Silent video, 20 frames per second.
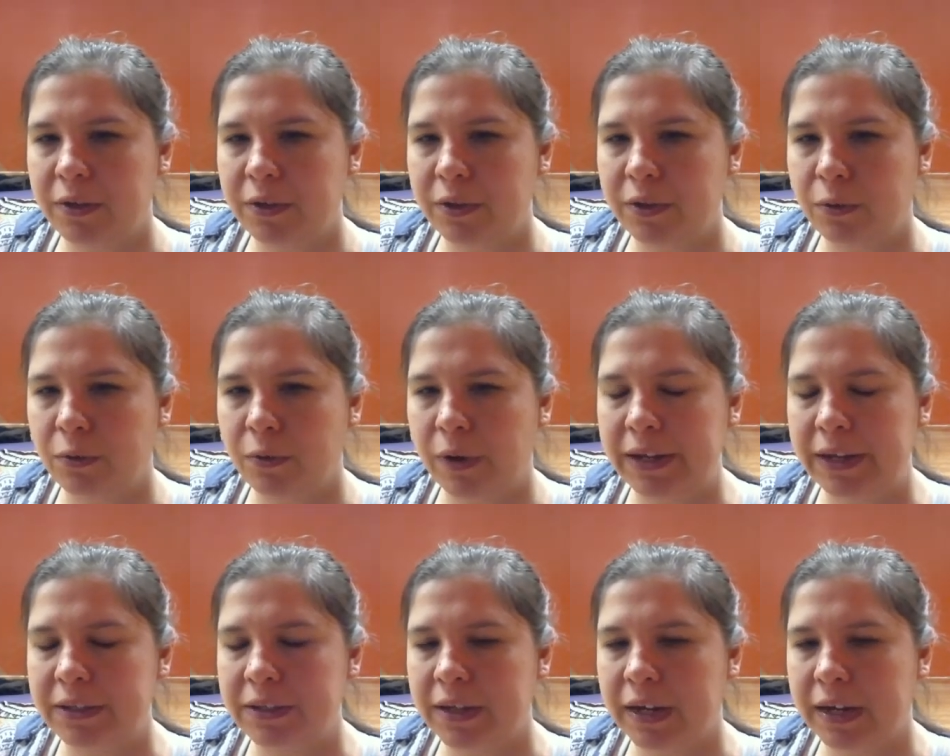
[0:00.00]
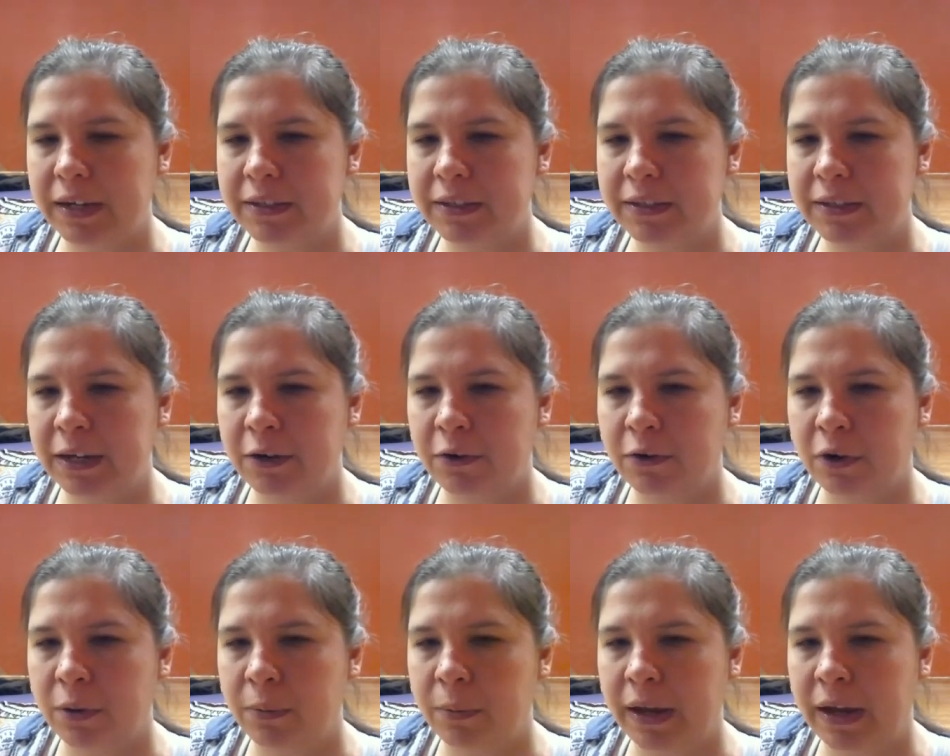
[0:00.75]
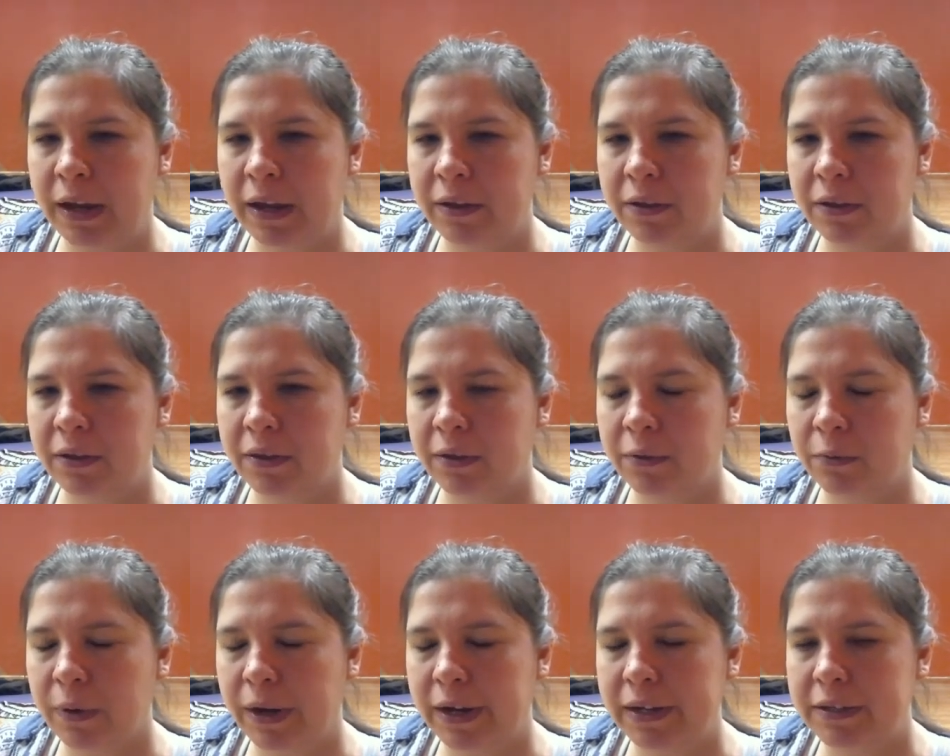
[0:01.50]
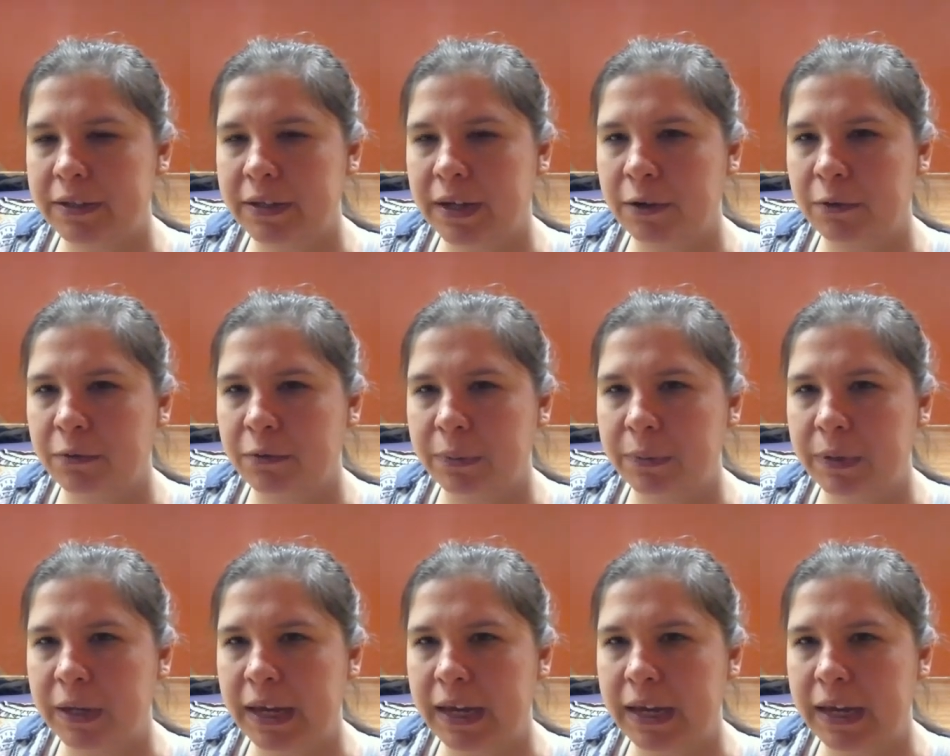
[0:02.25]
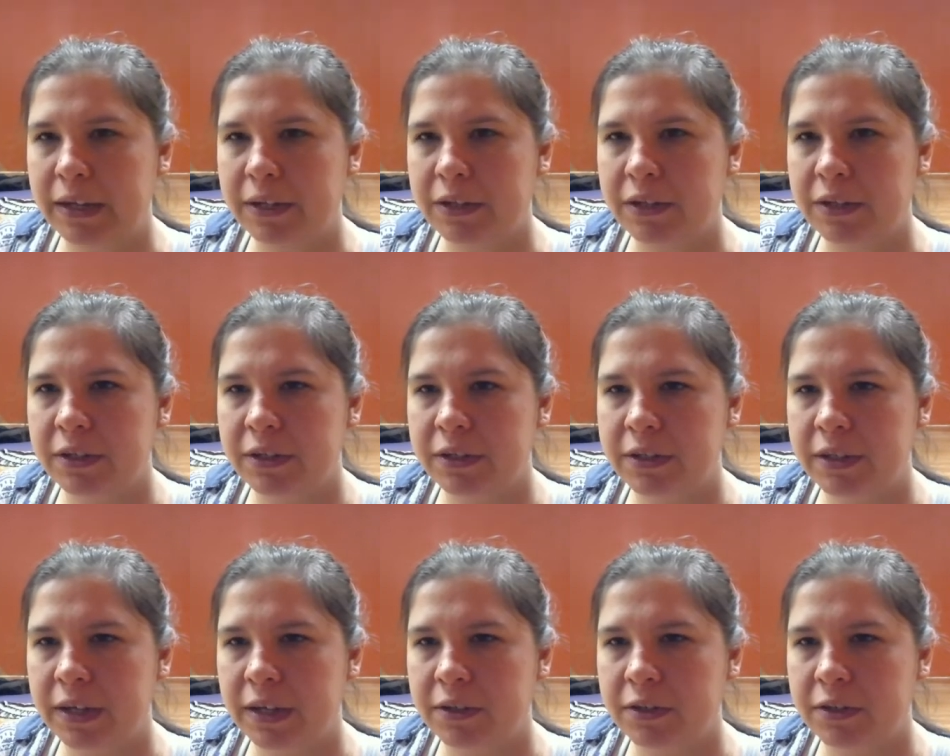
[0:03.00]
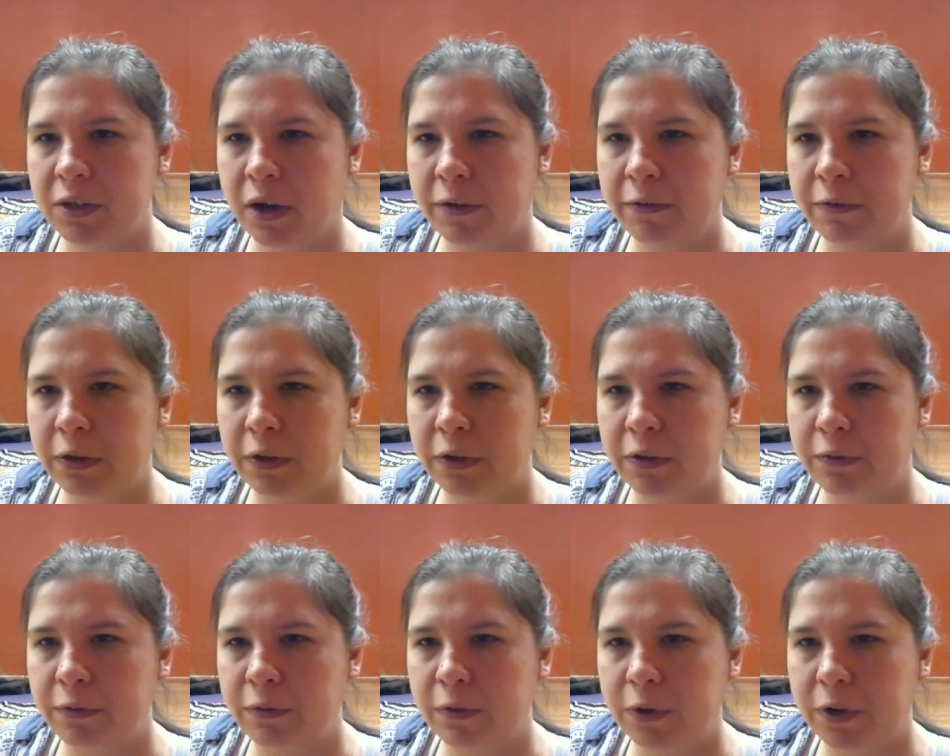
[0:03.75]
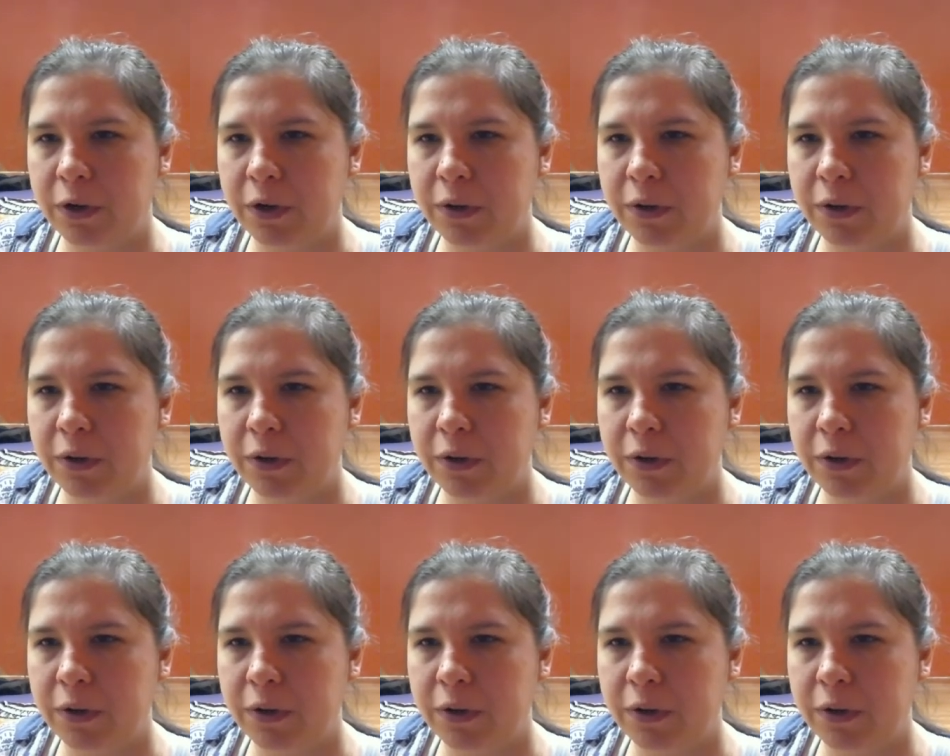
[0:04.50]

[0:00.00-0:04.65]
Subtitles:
the right side sacrum and the right side rib cage to stay soft on the floor.